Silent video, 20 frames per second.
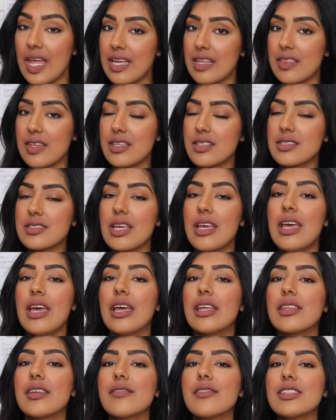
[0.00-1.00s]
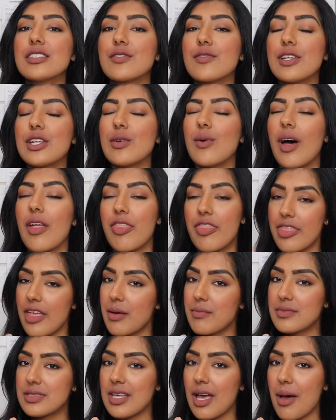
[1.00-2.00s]
like this, give this video a
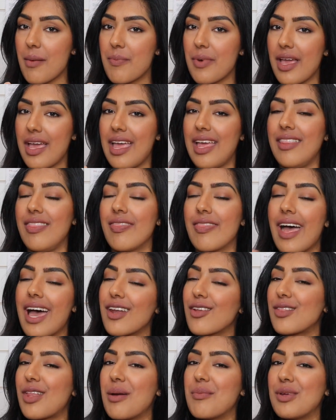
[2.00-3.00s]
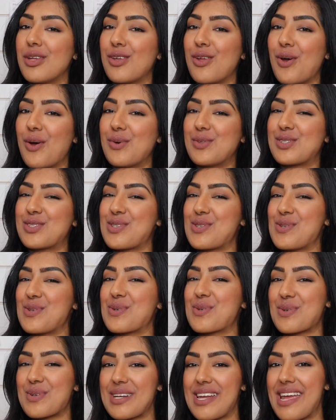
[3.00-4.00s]
thumbs up, and that'll let me know to
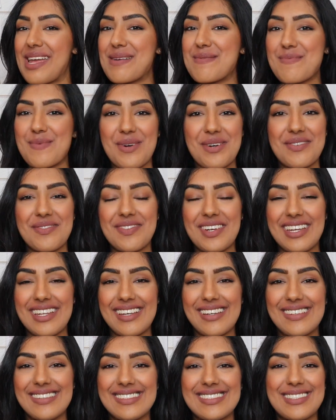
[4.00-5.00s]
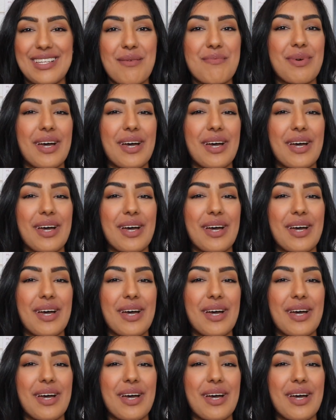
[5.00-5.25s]
create more videos.